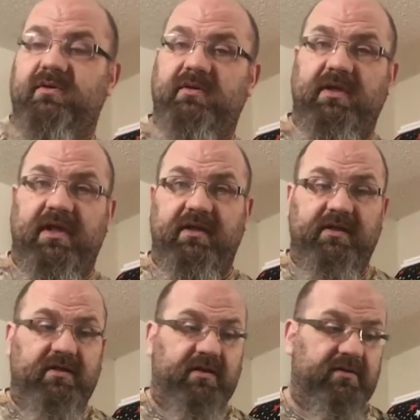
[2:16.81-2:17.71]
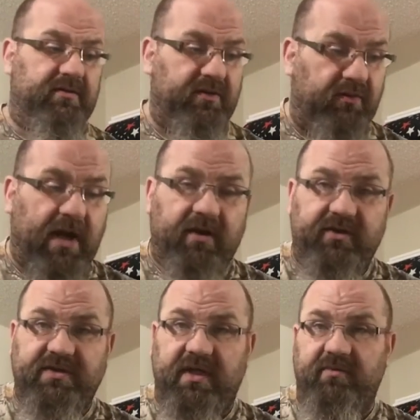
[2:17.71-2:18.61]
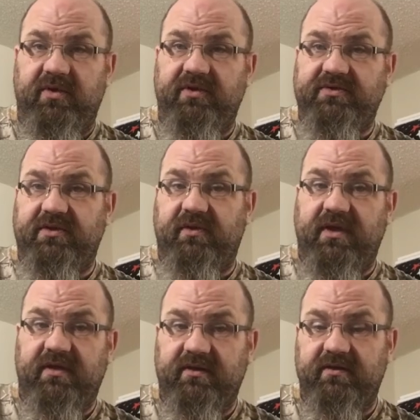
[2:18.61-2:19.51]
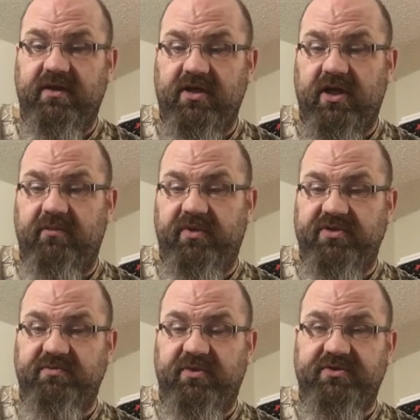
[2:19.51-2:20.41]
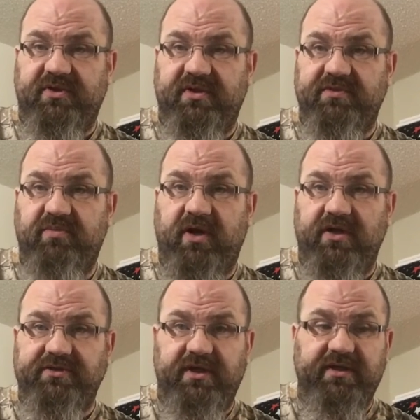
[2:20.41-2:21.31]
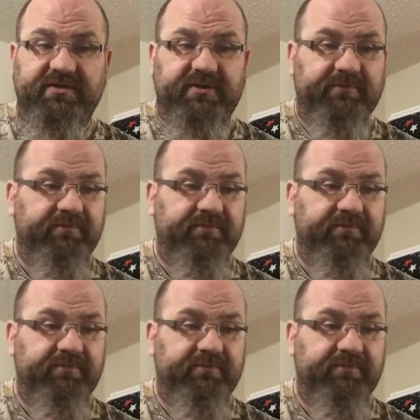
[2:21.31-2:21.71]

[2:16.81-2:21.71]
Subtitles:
need the router table so I can accomplish most of these projects.